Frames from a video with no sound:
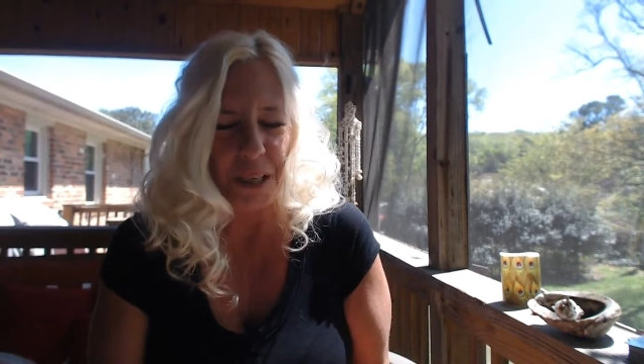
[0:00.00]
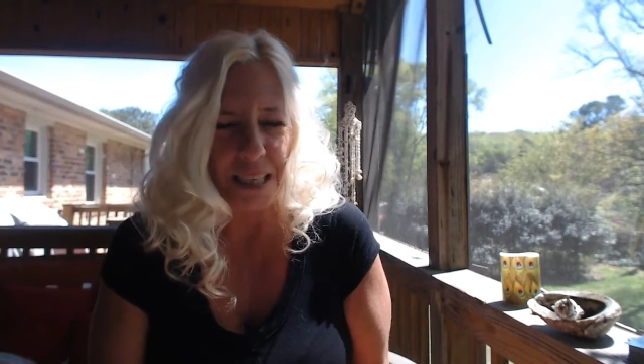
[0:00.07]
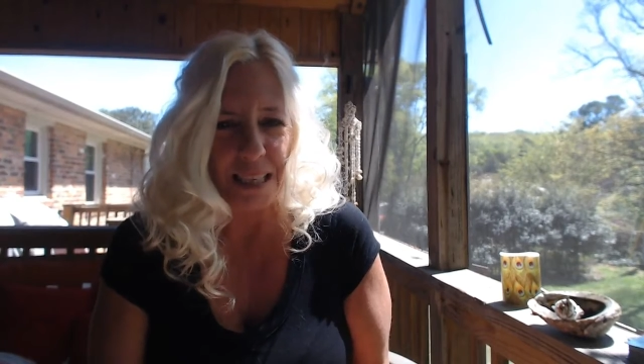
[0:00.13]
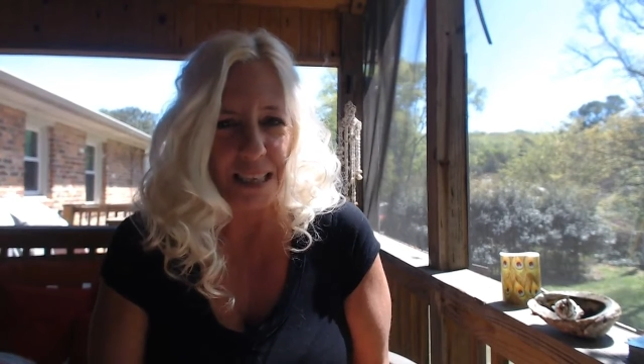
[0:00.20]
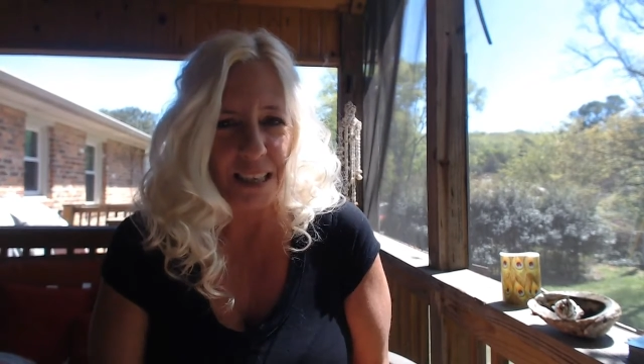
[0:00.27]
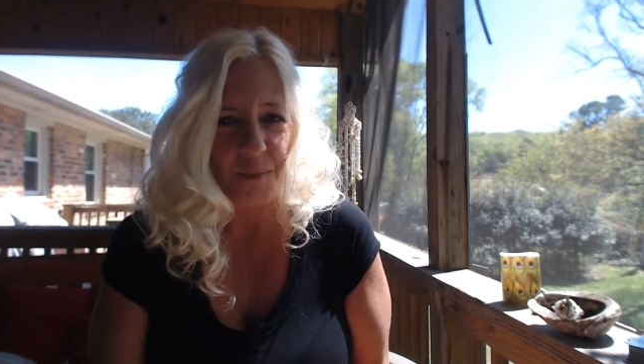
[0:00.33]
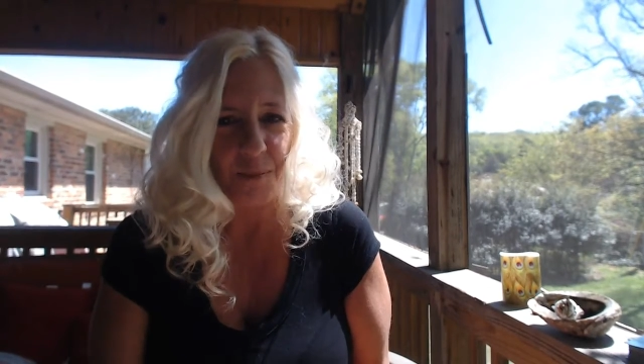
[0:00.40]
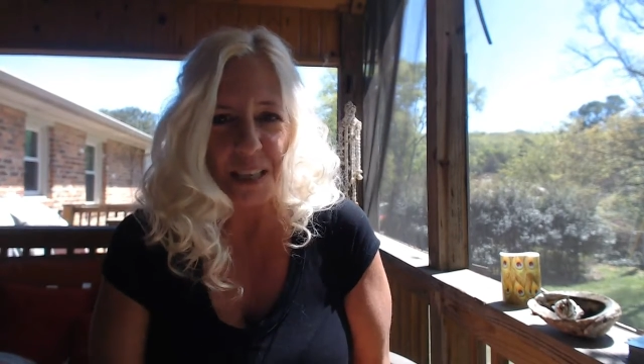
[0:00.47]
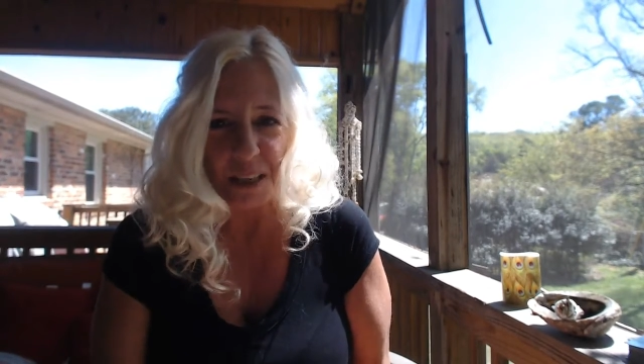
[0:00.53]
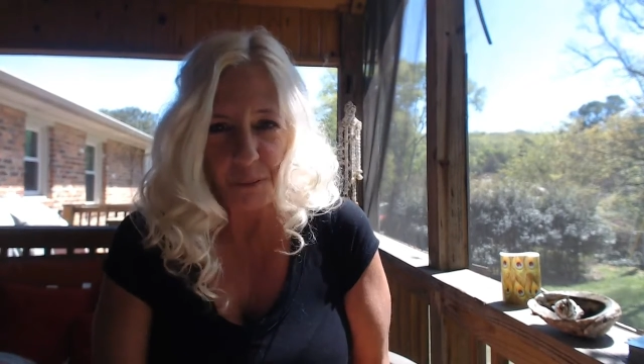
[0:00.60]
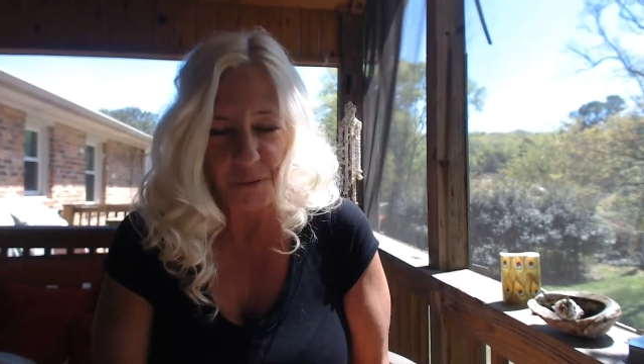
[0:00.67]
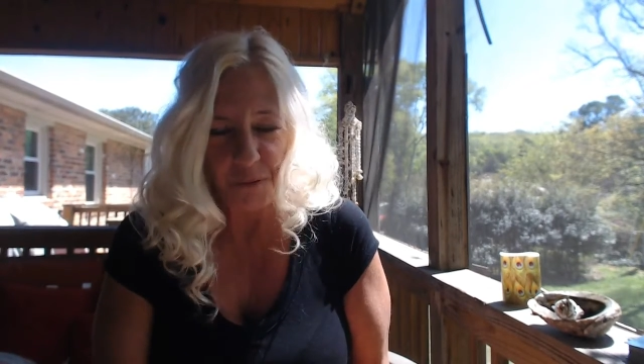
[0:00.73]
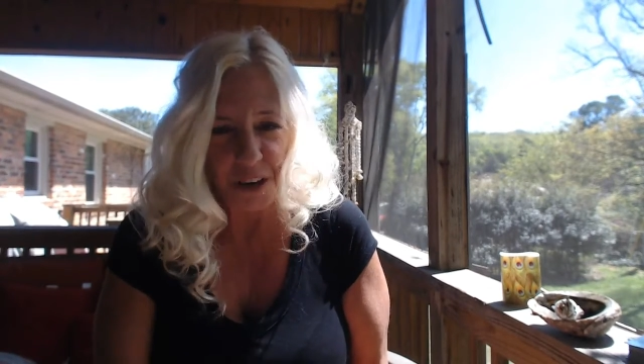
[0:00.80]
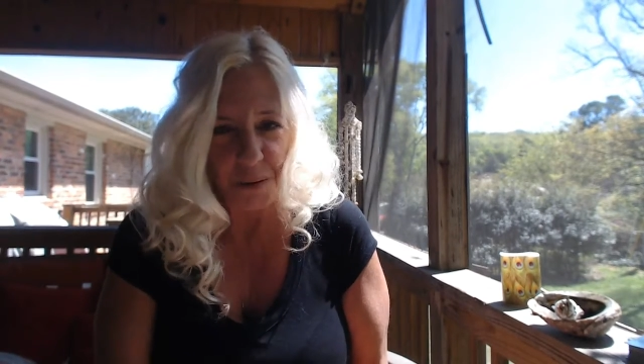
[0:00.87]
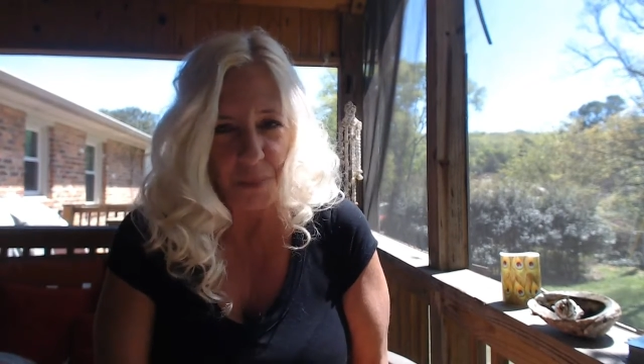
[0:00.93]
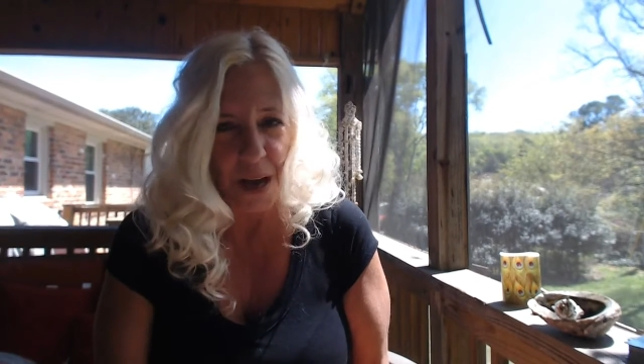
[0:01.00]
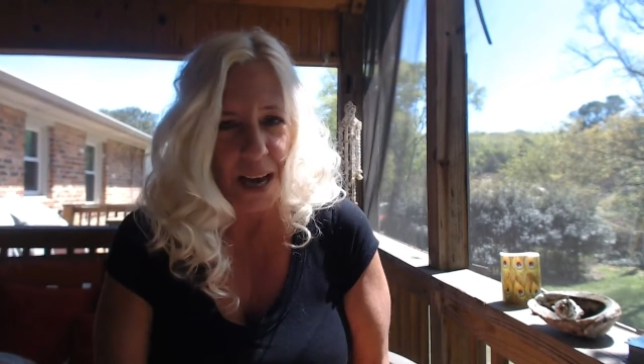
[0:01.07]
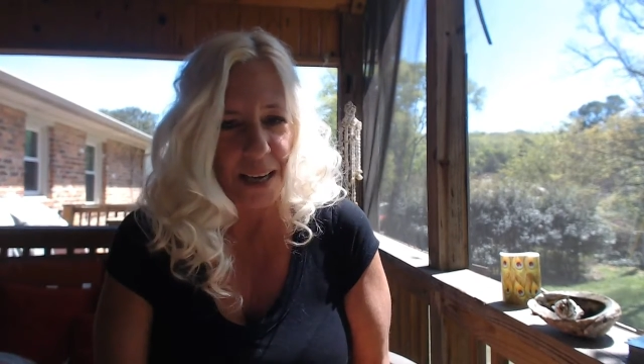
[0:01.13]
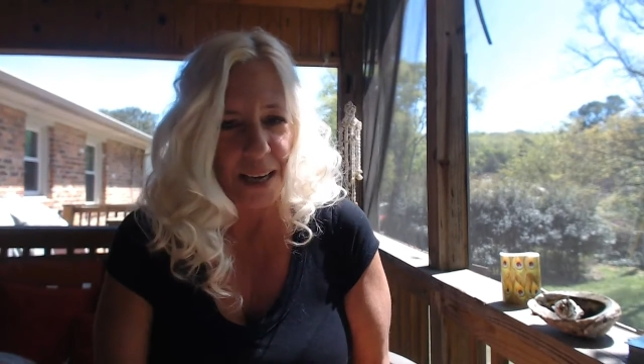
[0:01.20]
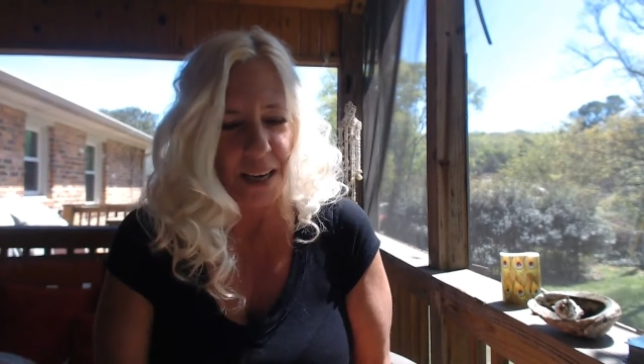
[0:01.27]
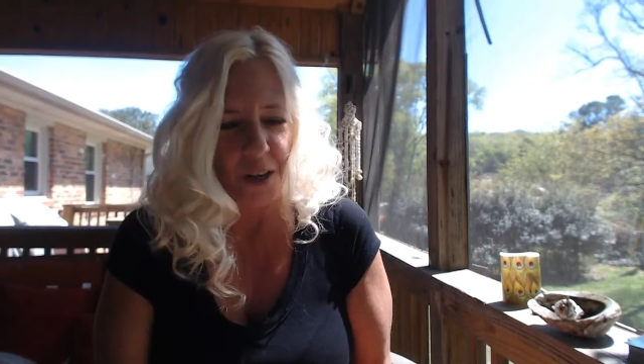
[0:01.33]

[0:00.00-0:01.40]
please leave me some feedback.